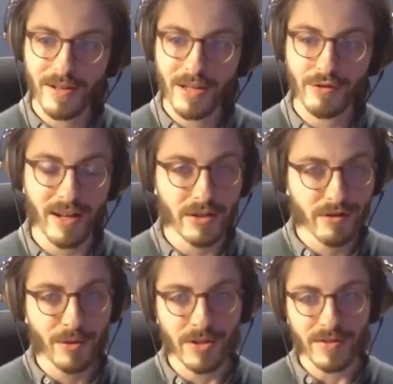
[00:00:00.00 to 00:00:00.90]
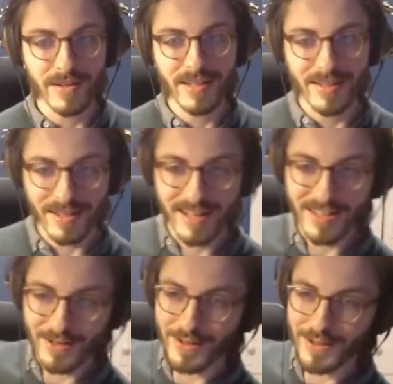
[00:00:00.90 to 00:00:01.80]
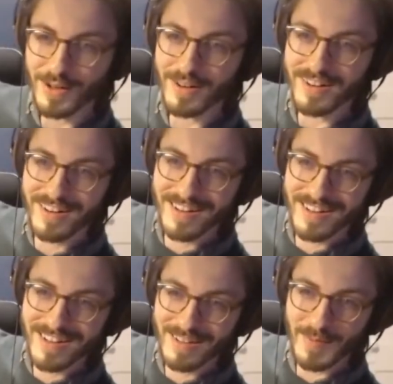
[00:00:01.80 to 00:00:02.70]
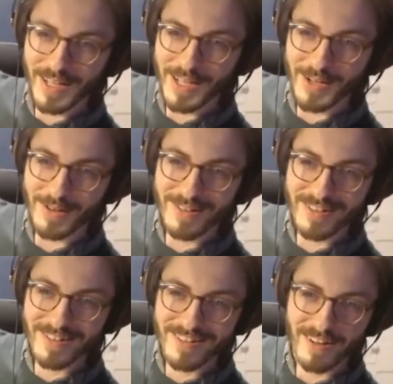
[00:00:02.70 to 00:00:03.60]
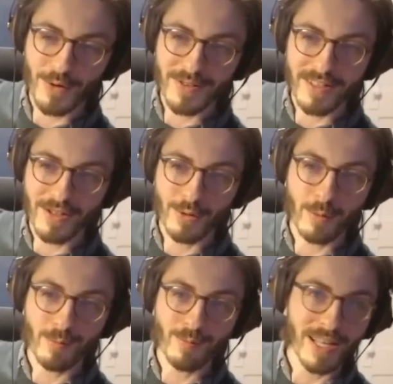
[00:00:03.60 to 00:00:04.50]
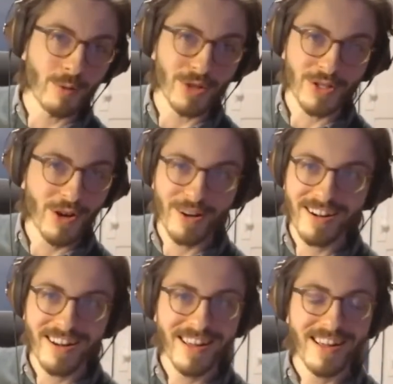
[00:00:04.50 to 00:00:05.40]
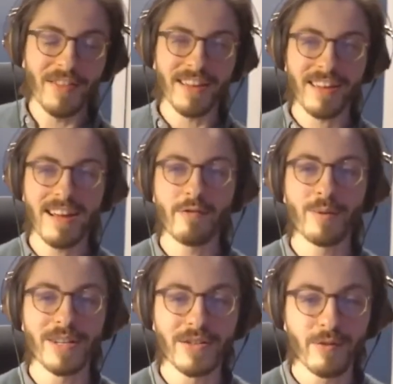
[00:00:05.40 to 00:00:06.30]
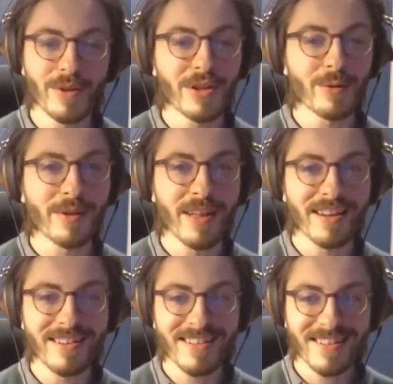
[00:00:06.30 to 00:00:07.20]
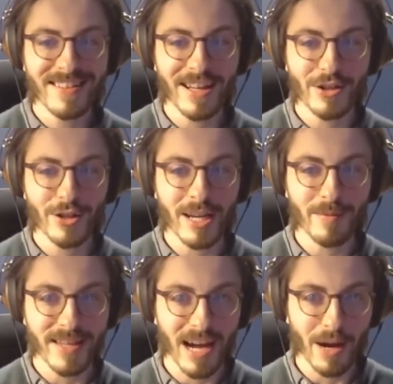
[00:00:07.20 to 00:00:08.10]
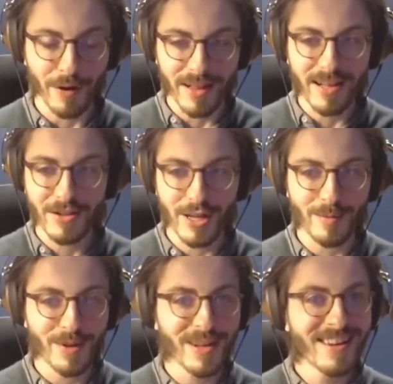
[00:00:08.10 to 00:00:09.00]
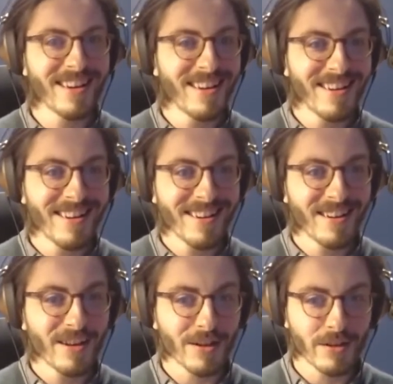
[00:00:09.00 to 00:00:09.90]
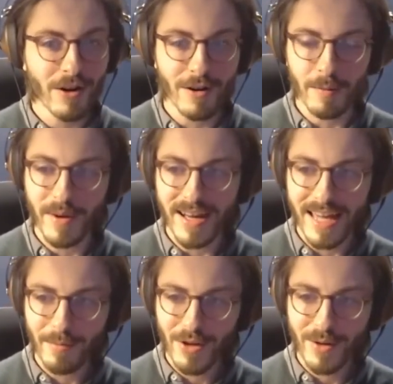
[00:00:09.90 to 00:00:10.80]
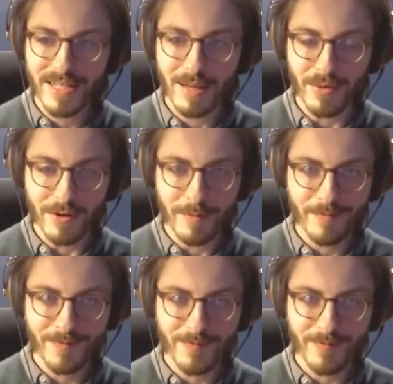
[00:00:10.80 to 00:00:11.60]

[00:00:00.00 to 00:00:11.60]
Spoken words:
transcriptions. This is a classical guitar back here. Of course, it looks like a normal guitar. I think everybody is familiar with that shape, the hourglass shape guitar. But I kept going deeper